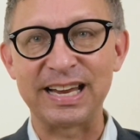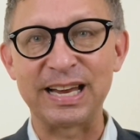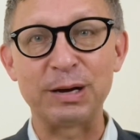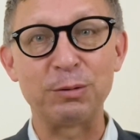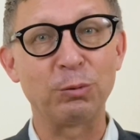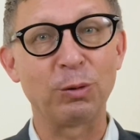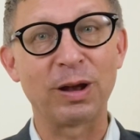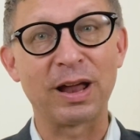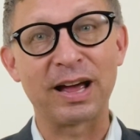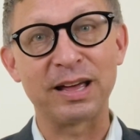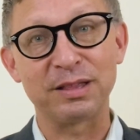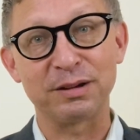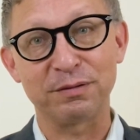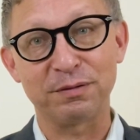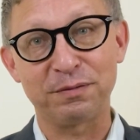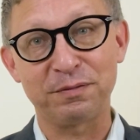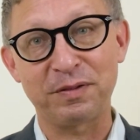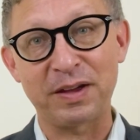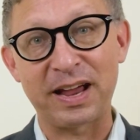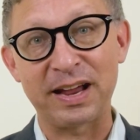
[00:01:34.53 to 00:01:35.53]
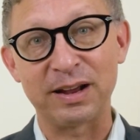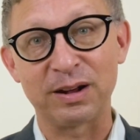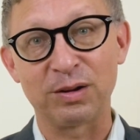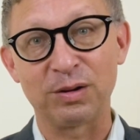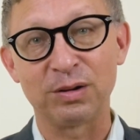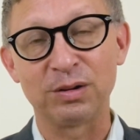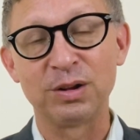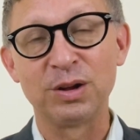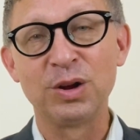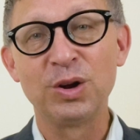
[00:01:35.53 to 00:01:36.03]
it will either
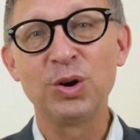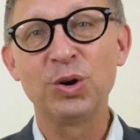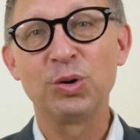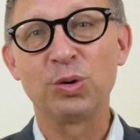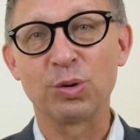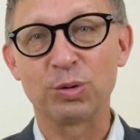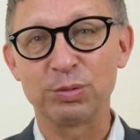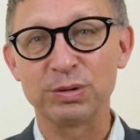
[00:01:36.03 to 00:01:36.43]
fail or